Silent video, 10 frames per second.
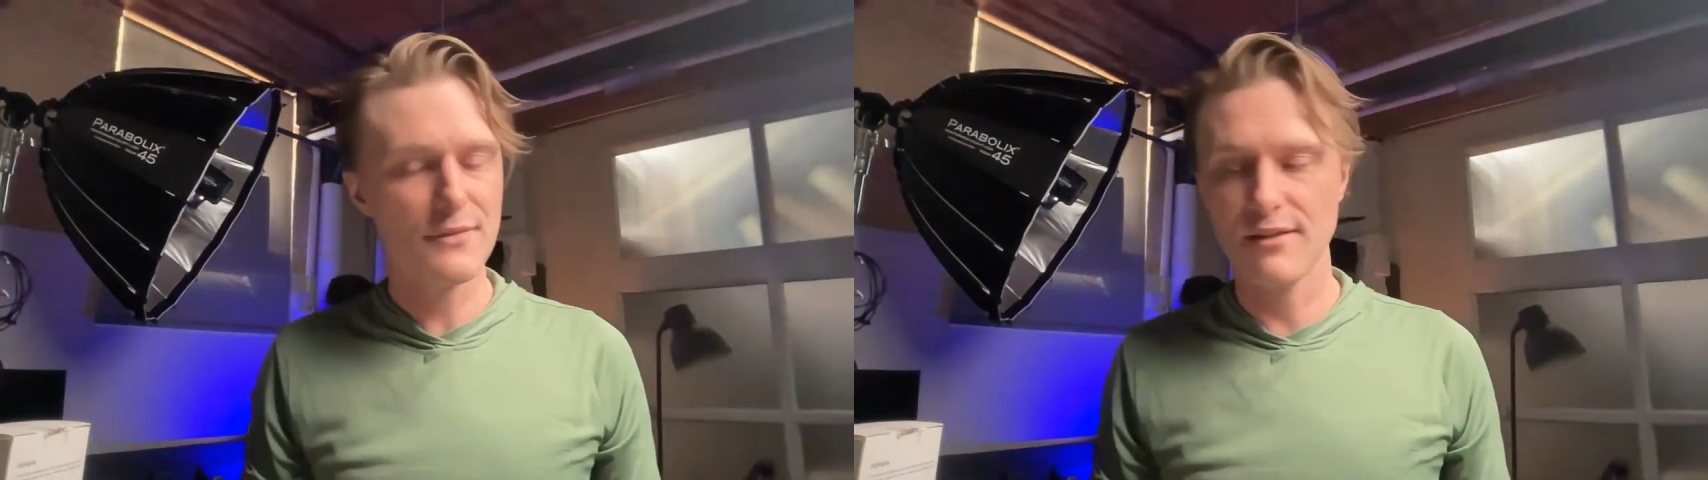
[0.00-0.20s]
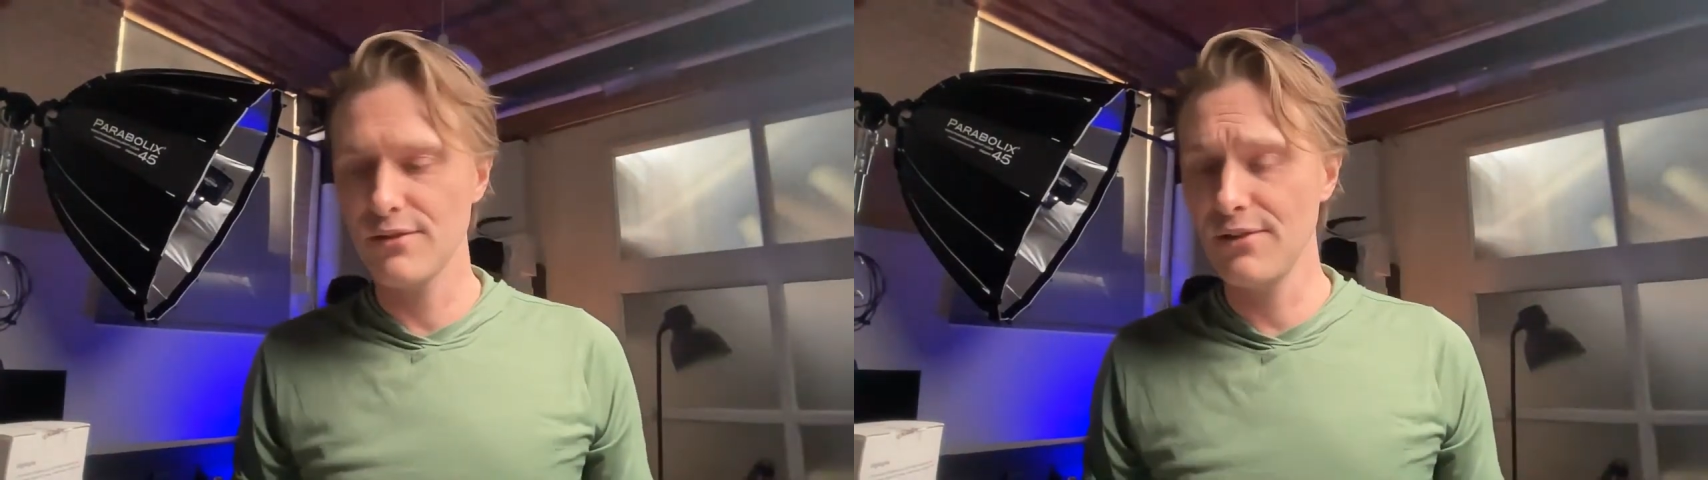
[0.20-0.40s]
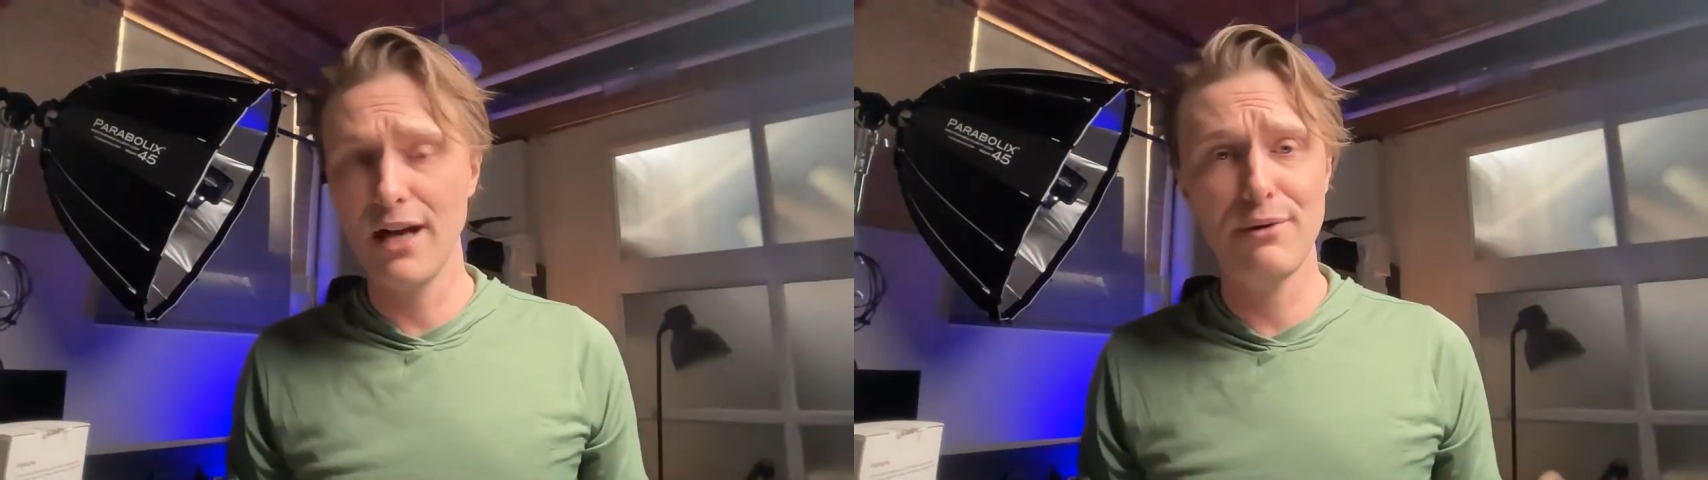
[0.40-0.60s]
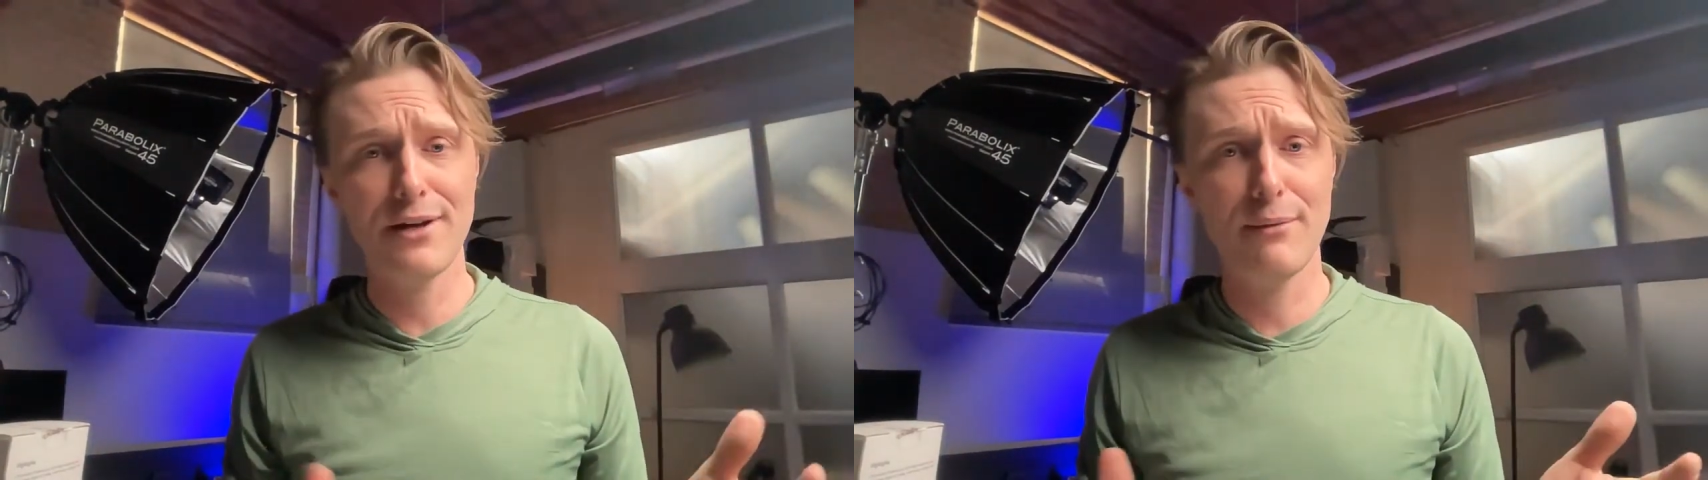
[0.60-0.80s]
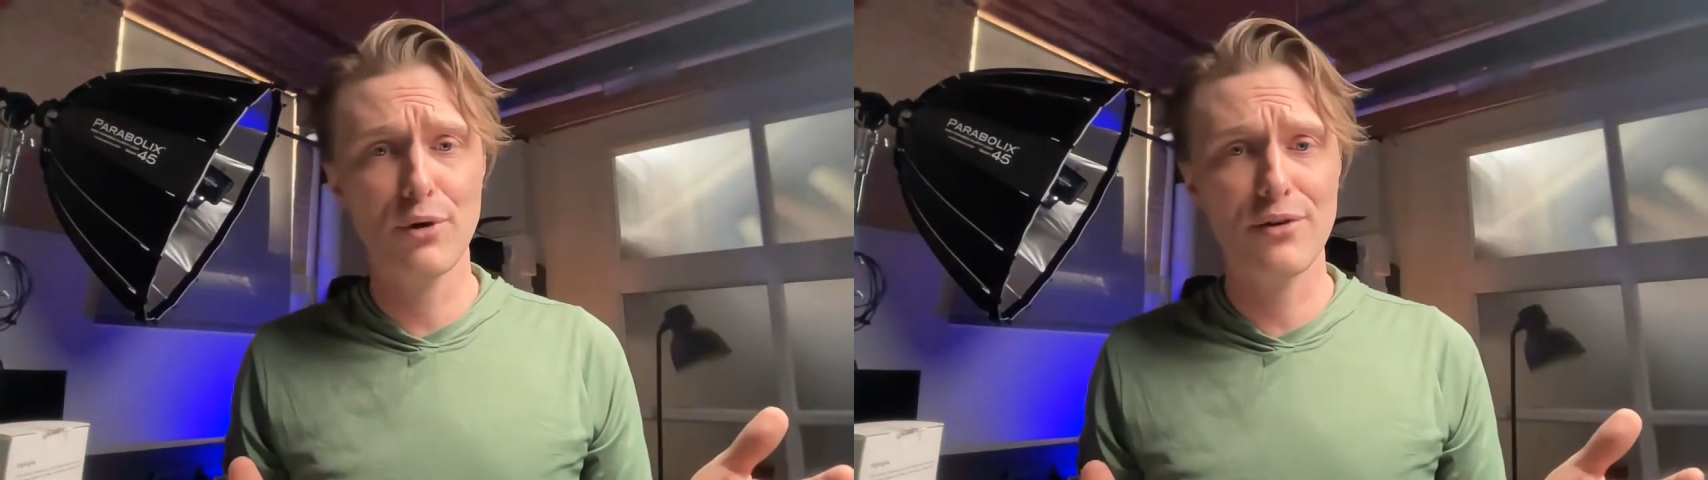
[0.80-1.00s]
So now we
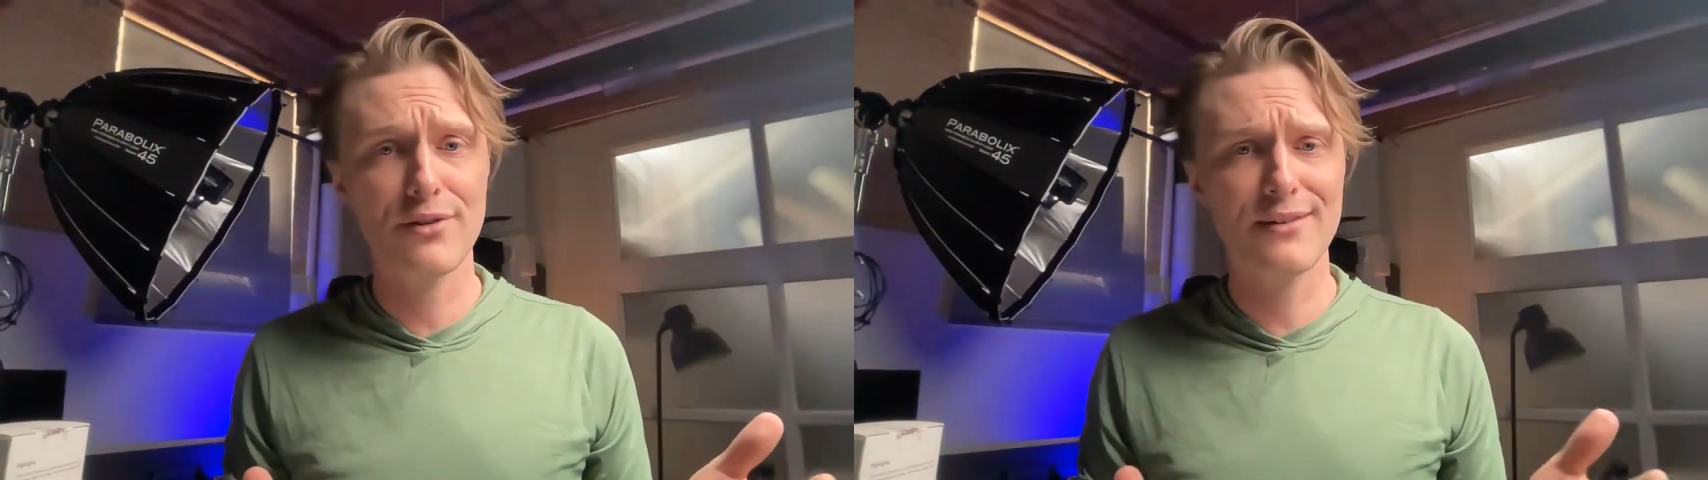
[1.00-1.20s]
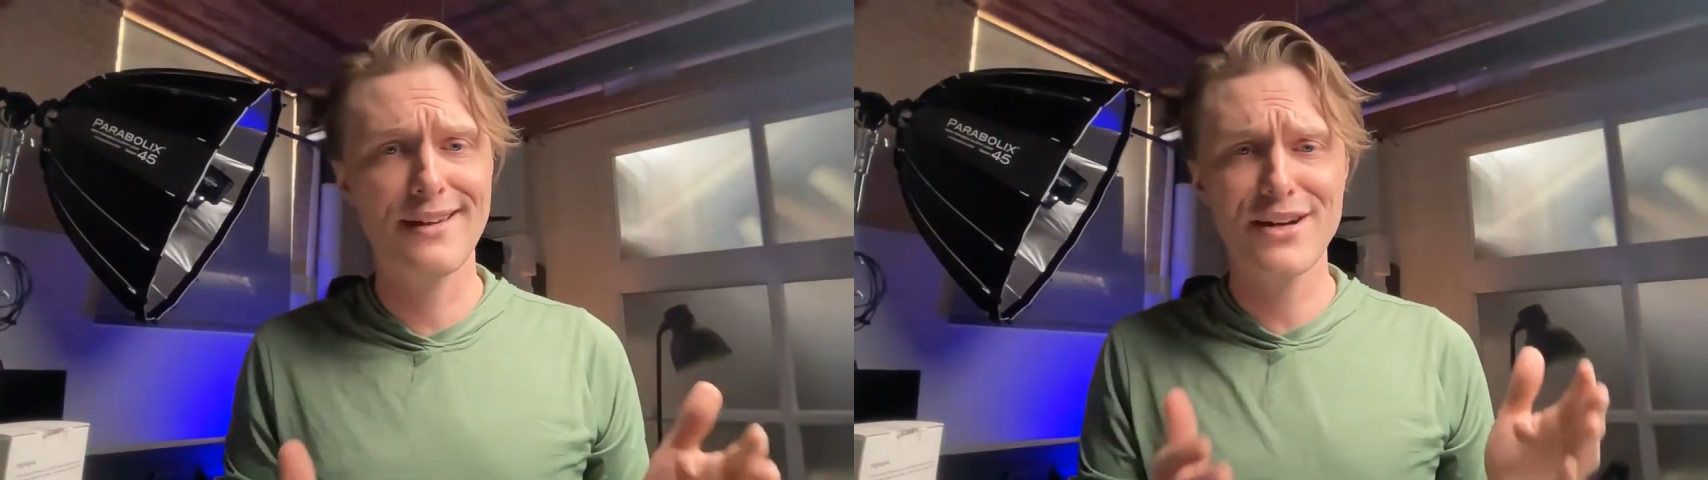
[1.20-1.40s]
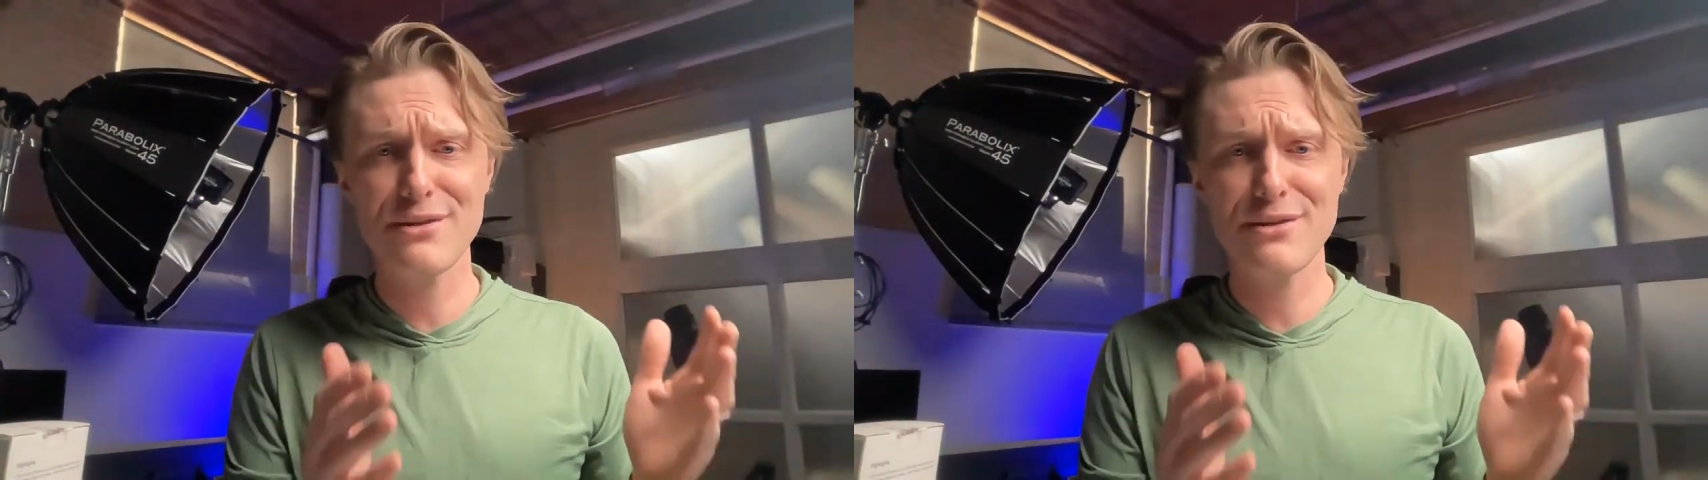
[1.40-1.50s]
got more things. And actually,